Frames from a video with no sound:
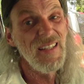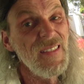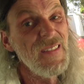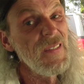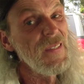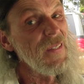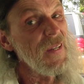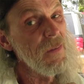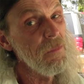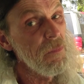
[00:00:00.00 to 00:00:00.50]

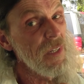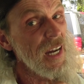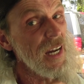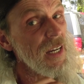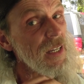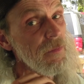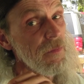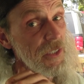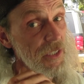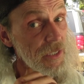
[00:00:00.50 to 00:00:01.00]

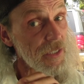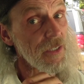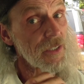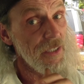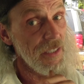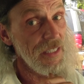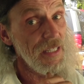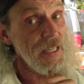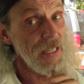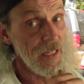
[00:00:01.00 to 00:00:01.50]
Sometimes you
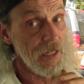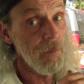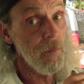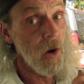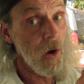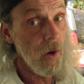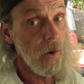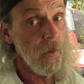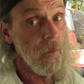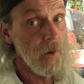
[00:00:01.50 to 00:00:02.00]
can get them
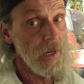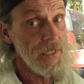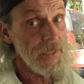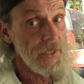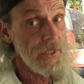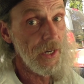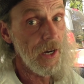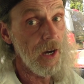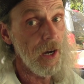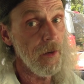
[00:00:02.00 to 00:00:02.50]
all the way
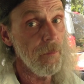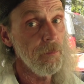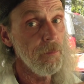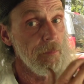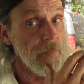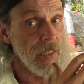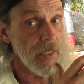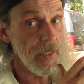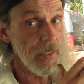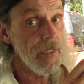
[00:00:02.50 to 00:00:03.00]
stopped,
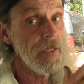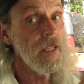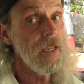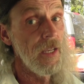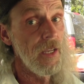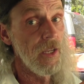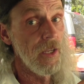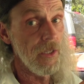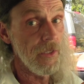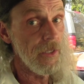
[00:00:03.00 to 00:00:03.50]
but
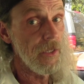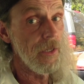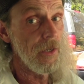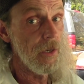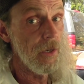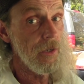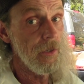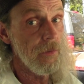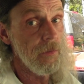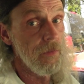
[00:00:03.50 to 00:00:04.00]
you
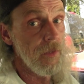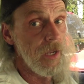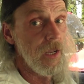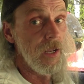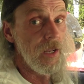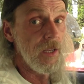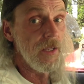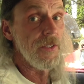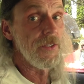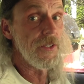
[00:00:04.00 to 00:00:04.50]
know,
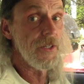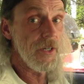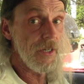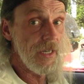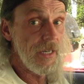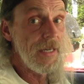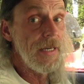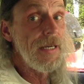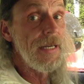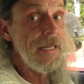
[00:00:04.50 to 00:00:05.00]
you're
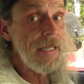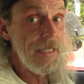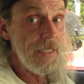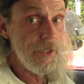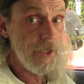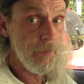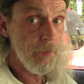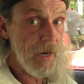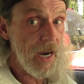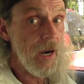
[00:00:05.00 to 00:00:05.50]
gonna need
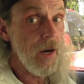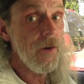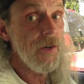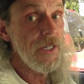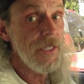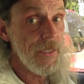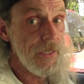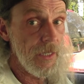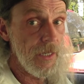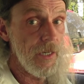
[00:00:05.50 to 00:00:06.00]
your power
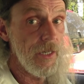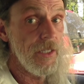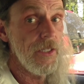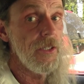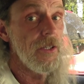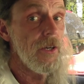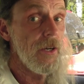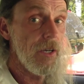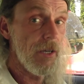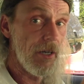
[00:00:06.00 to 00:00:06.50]
steering,
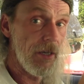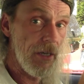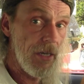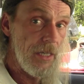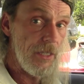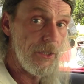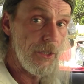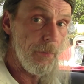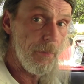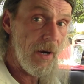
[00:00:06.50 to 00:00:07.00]
you're gonna
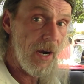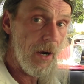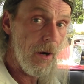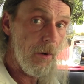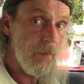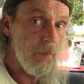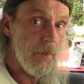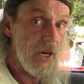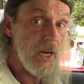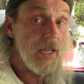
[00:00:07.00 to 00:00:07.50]
need your
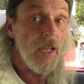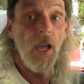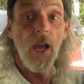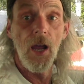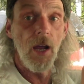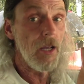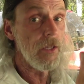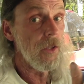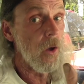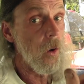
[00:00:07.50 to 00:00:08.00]
power brake,
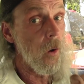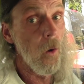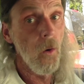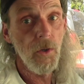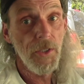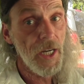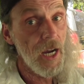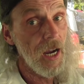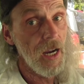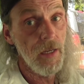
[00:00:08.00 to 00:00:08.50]
and the
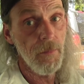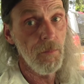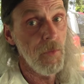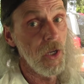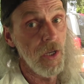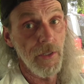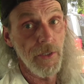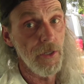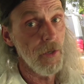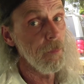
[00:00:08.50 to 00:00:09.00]
whole time
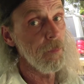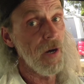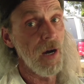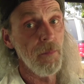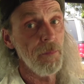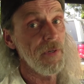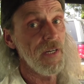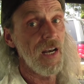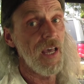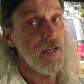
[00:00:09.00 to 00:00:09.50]
you're
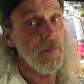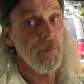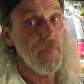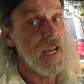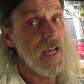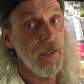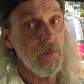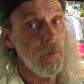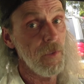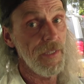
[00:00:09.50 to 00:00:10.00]
pumping like
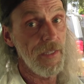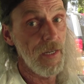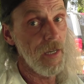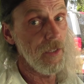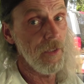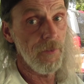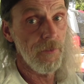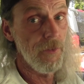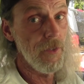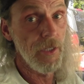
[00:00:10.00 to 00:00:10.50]
mad with the
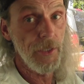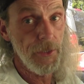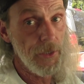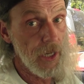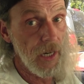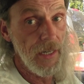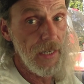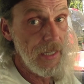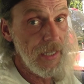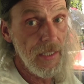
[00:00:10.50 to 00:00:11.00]
other foot
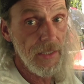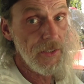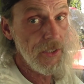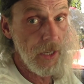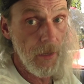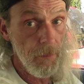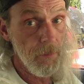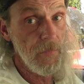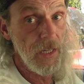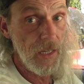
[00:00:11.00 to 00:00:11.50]
trying to get
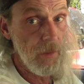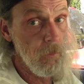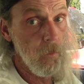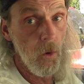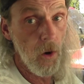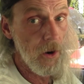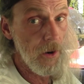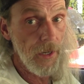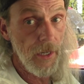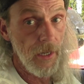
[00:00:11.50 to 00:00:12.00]
something to
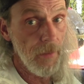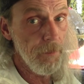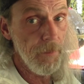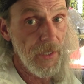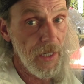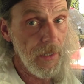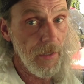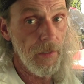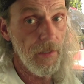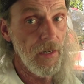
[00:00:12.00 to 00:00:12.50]
work up
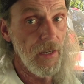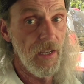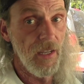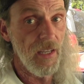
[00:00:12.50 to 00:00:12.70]
there.